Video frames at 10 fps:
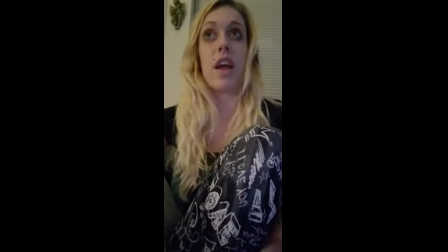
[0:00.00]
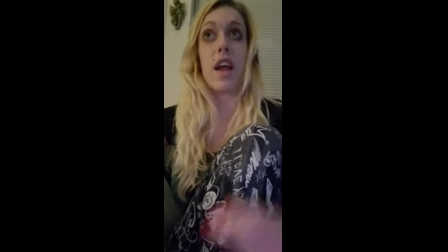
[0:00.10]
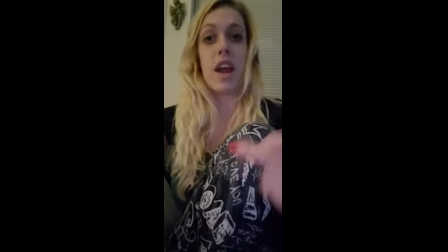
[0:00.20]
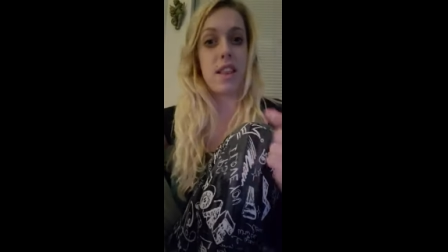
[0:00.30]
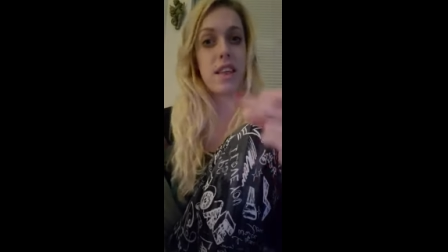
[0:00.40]

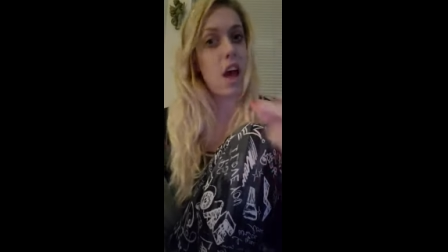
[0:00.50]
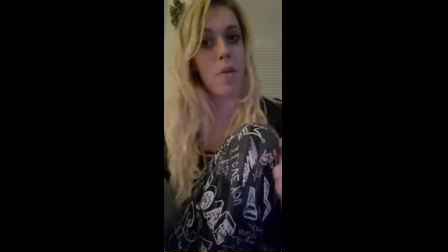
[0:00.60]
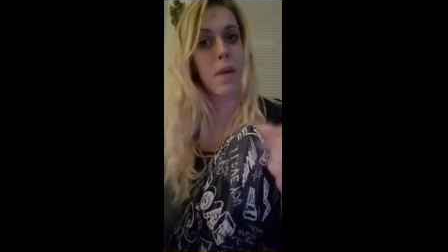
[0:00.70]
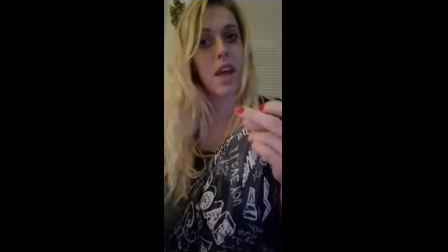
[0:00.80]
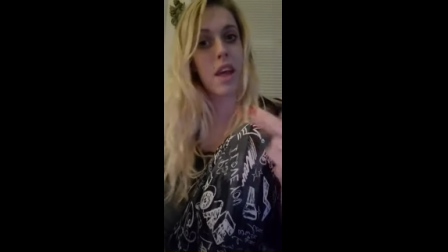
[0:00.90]
it's
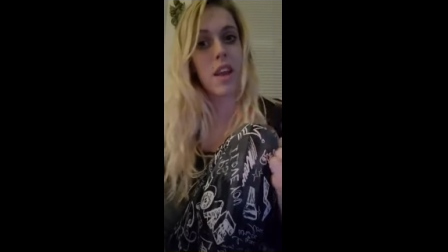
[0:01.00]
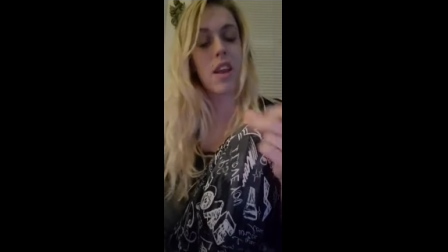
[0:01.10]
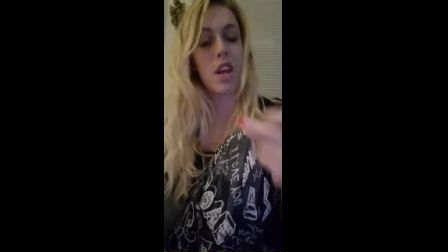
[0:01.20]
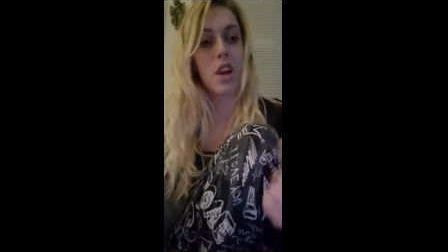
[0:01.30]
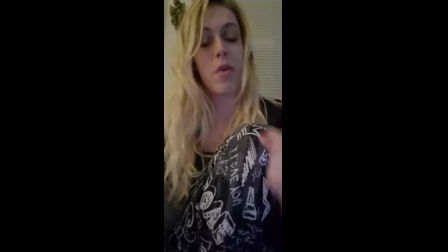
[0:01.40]
coming
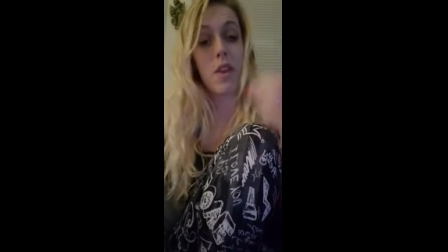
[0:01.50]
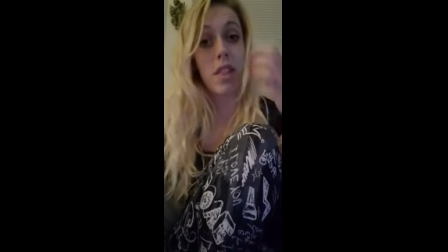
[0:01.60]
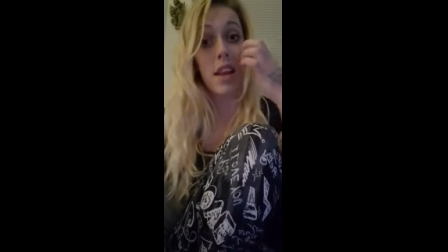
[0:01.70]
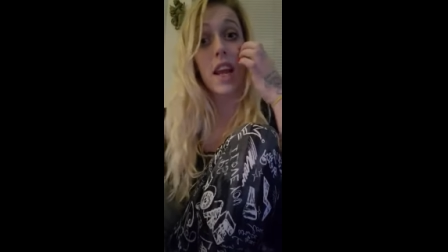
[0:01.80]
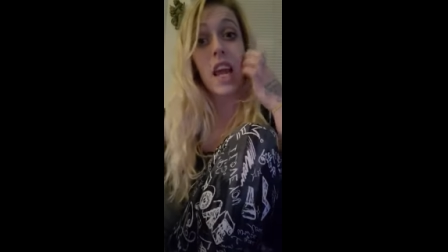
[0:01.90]
and you know it's
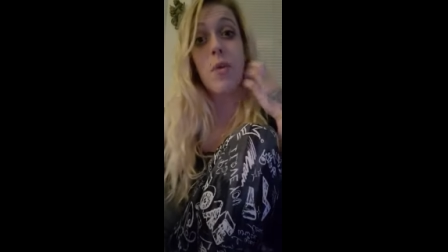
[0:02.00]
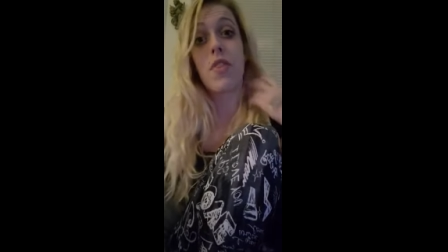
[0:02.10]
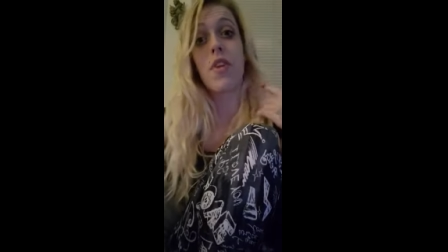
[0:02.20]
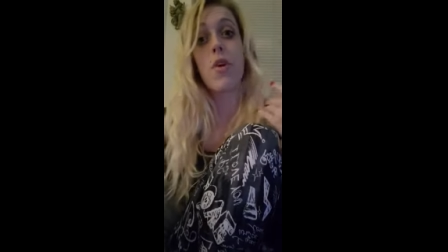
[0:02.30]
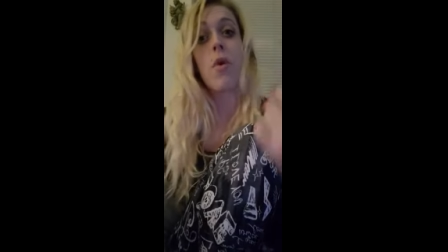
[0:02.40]
sticking
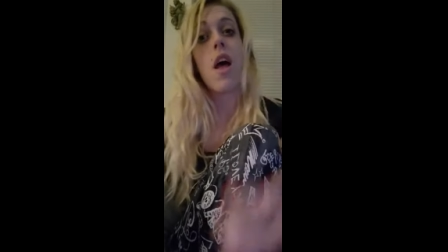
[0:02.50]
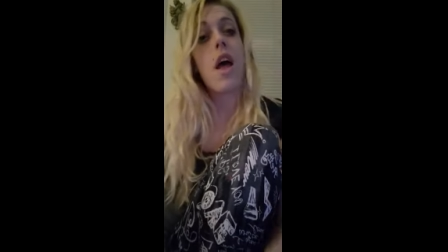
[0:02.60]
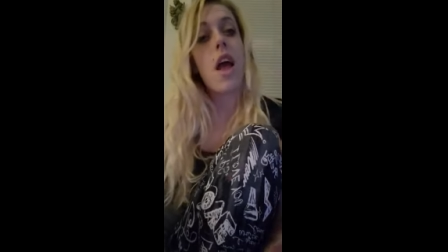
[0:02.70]
with you